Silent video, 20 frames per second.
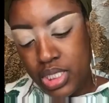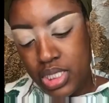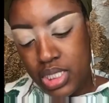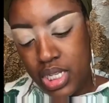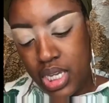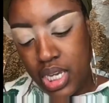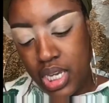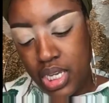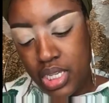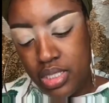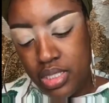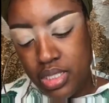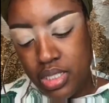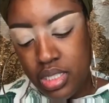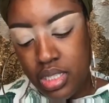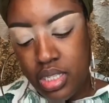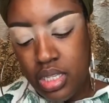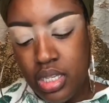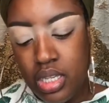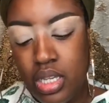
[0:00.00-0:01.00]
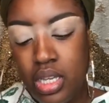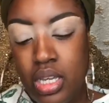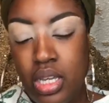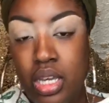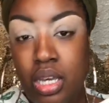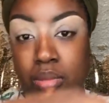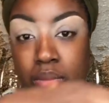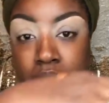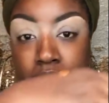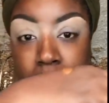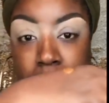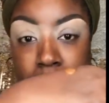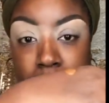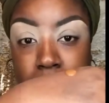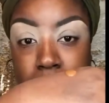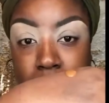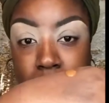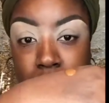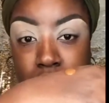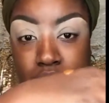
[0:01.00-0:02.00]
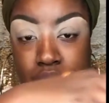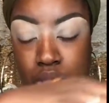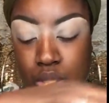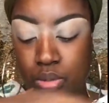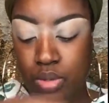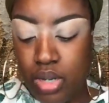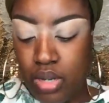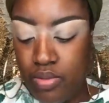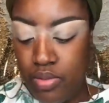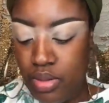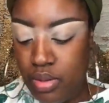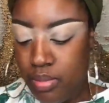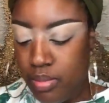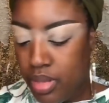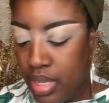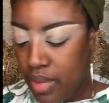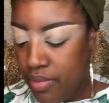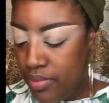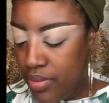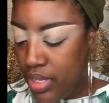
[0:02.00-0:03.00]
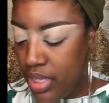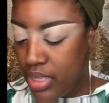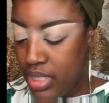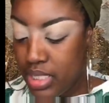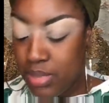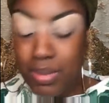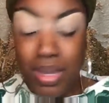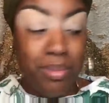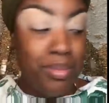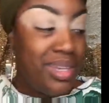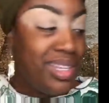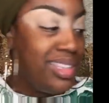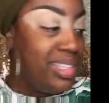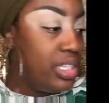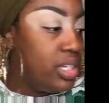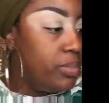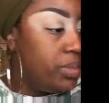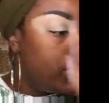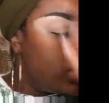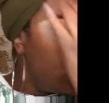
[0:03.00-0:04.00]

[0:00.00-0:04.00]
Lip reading: nice. I'm gonna pump out 2 of them. I feel like this might be a little bit